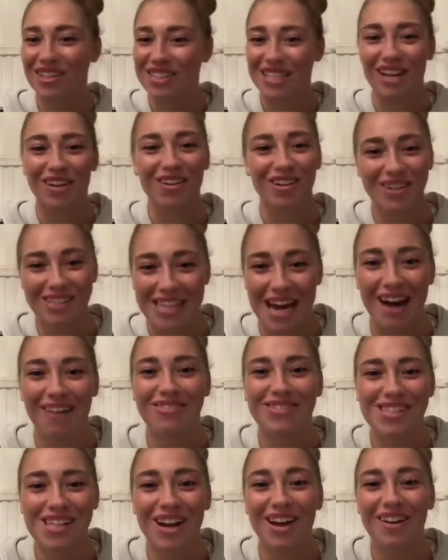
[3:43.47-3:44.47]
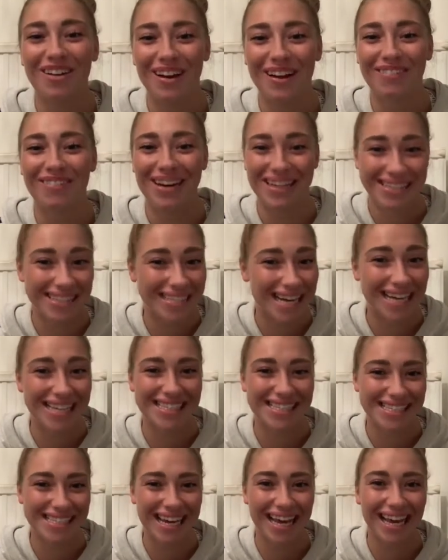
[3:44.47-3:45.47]
It looked absolutely
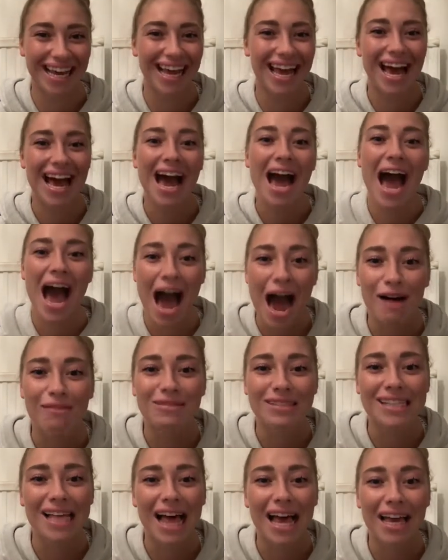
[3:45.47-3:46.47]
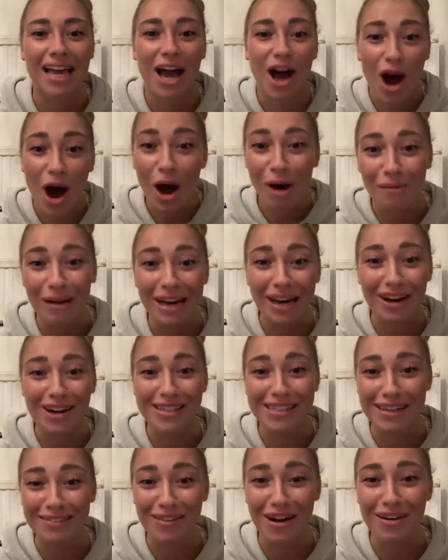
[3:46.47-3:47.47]
fantastic. I was like, oh my God,
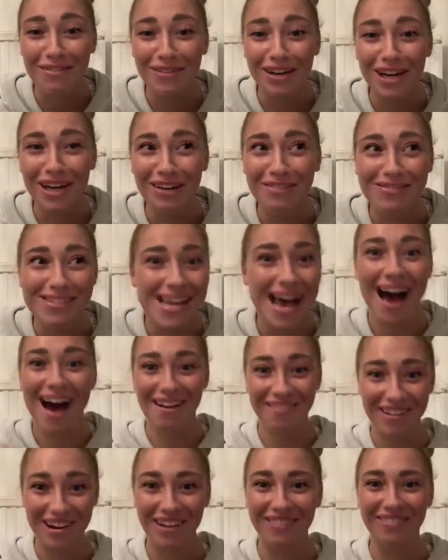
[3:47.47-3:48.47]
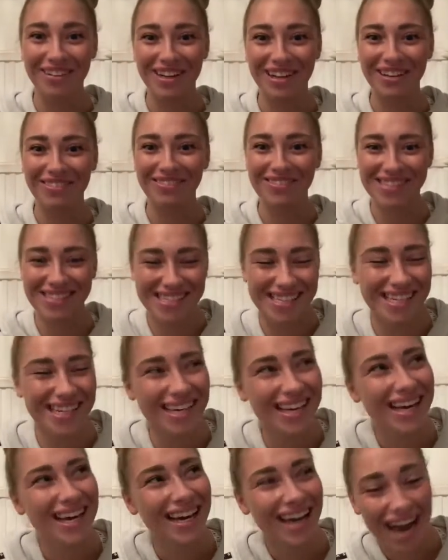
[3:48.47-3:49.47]
I've got boobs. I've got boobs.
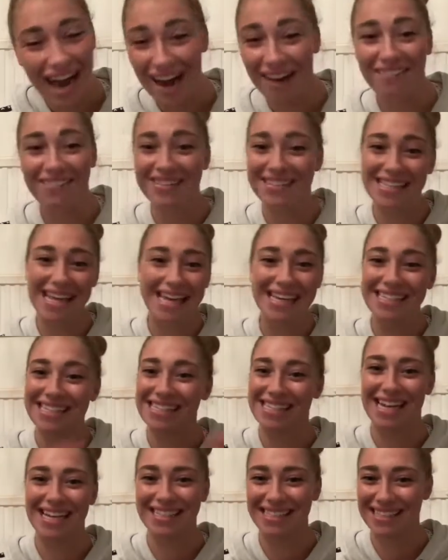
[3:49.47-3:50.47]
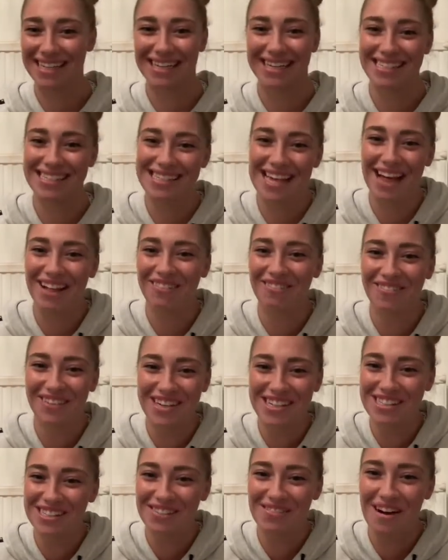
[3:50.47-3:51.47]
I was like sending a selfie
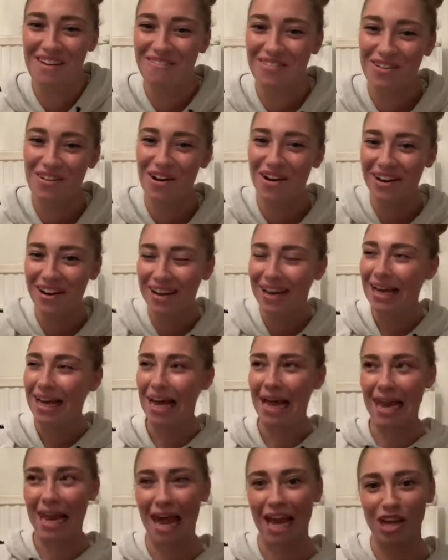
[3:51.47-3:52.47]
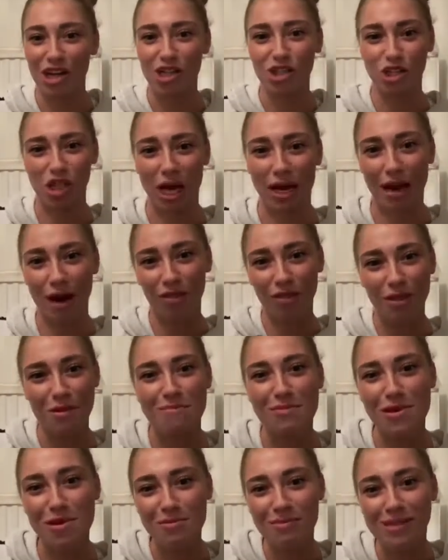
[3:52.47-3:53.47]
to everyone, like, check out the
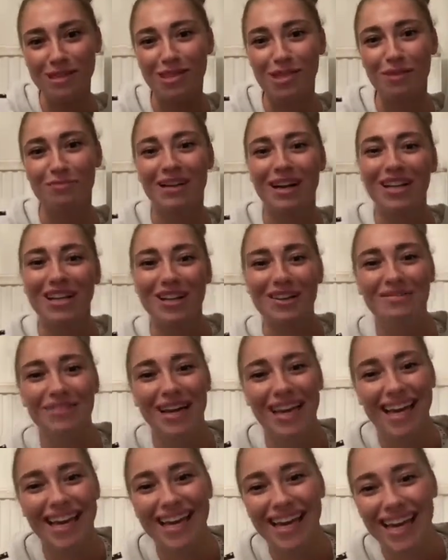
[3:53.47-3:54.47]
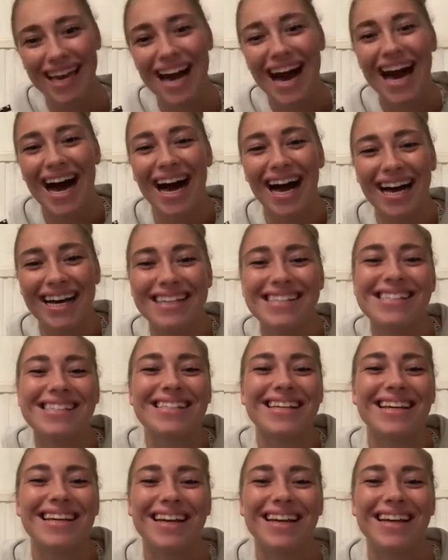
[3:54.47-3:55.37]
boobage on my new bikini, guys.